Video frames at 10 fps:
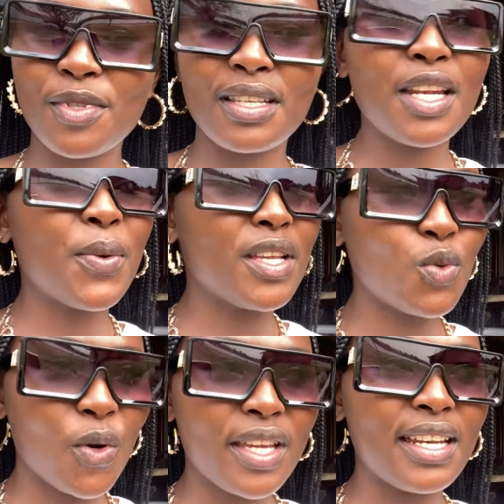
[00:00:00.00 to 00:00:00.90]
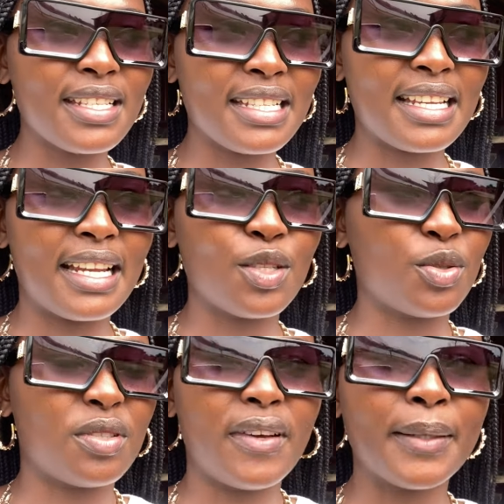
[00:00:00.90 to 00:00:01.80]
Anyways, we'll kill it as a last, so
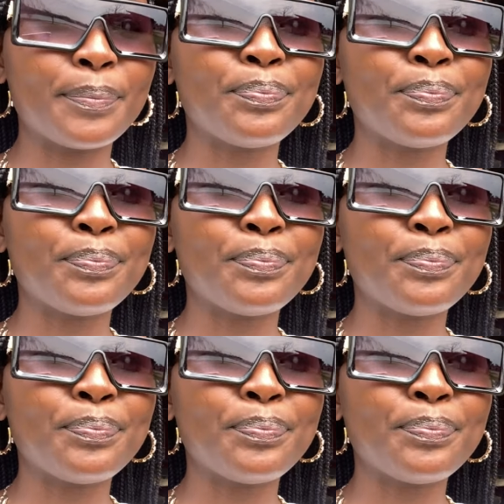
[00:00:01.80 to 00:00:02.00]
it's fine.